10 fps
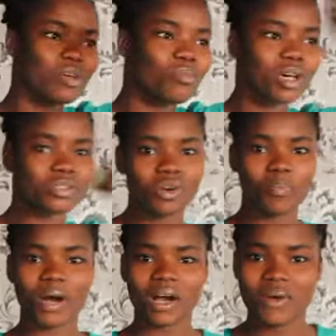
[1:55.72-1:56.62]
boss go
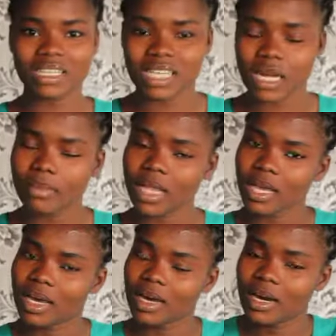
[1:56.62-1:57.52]
park one side. I'm
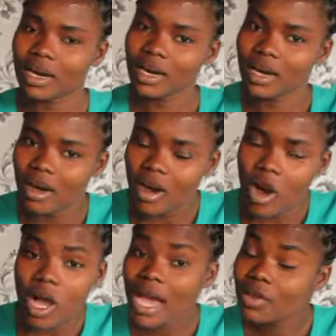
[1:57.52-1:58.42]
like,
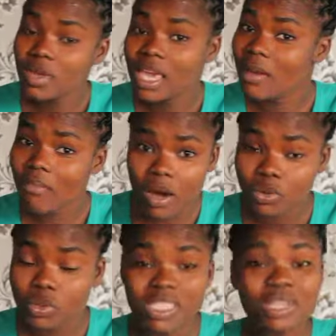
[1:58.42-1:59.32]
oga, you get
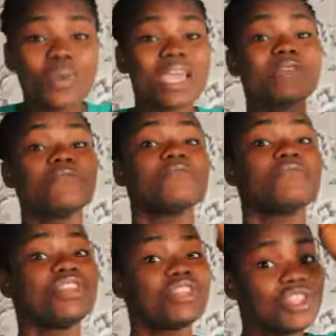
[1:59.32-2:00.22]
mouth o. See the way he
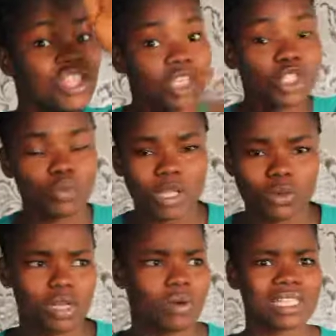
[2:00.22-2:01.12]
finished
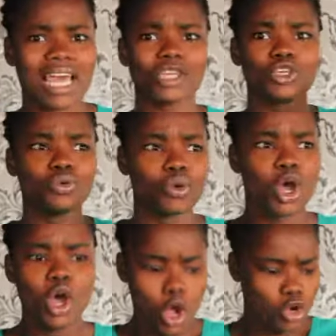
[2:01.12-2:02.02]
Watoni. He was like, you,
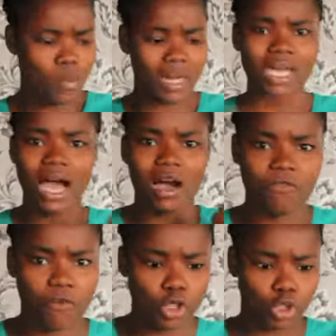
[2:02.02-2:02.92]
nobody can
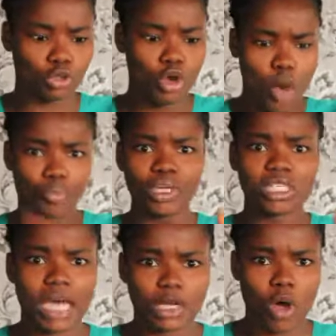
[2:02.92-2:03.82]
afford you,
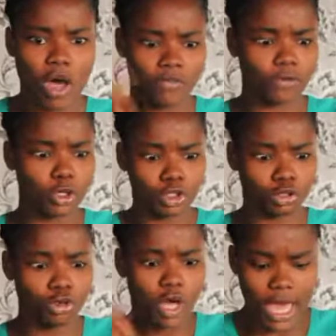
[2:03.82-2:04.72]
Prince cannot afford
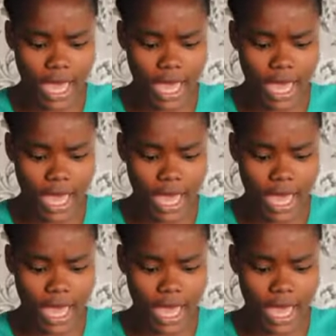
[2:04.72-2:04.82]
you,